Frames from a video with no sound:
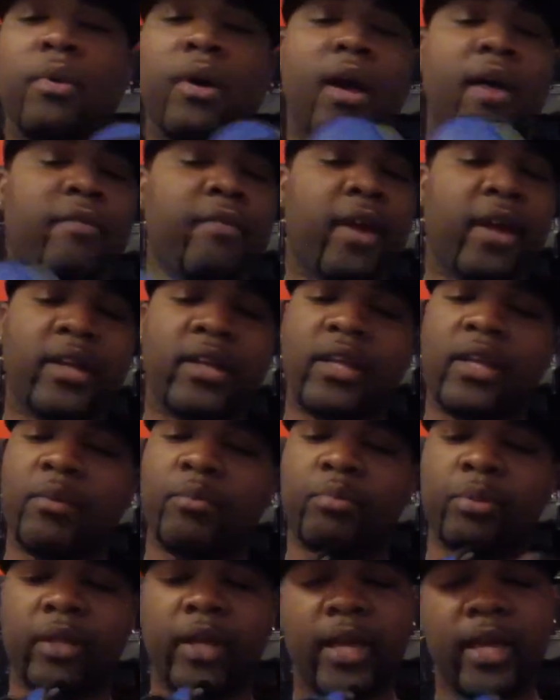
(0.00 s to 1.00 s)
I've had
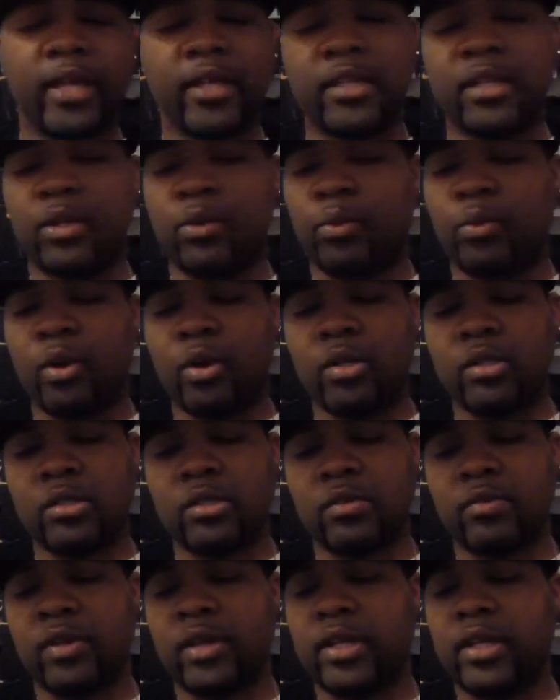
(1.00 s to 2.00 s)
it planned in the
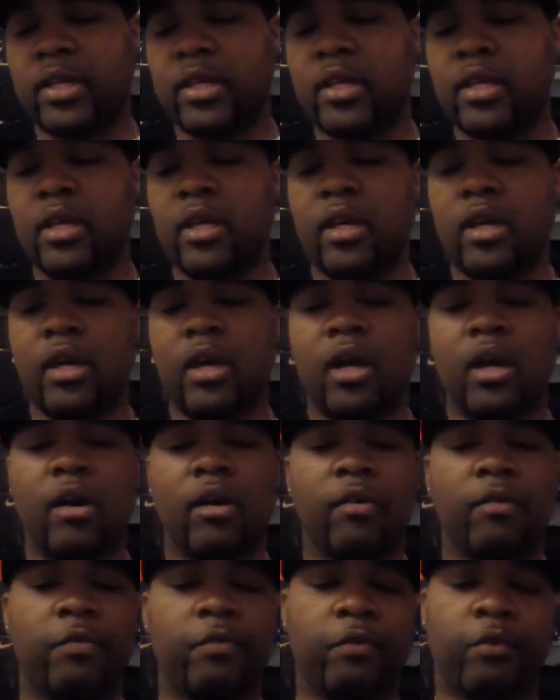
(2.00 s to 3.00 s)
works already
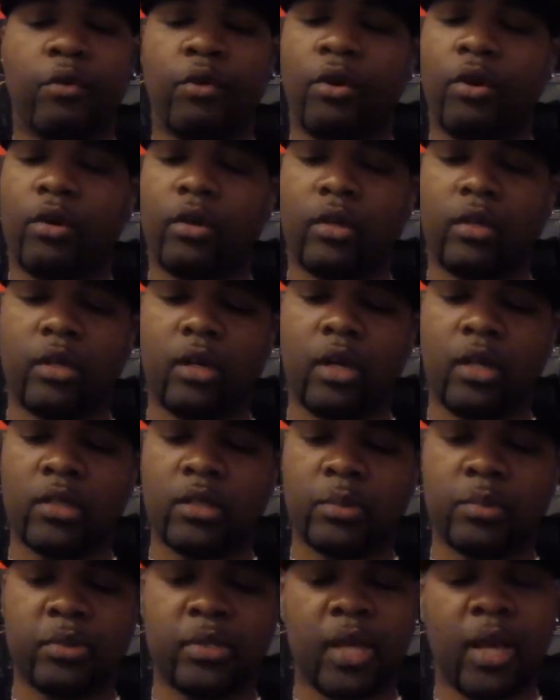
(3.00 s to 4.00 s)
for
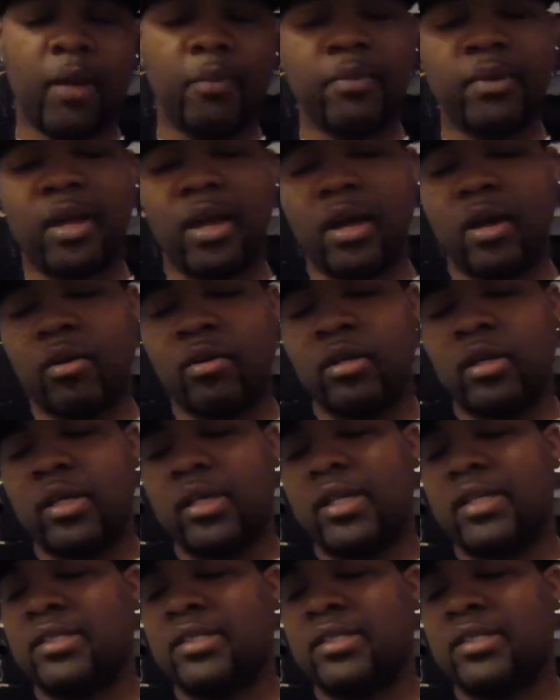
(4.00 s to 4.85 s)
some time now.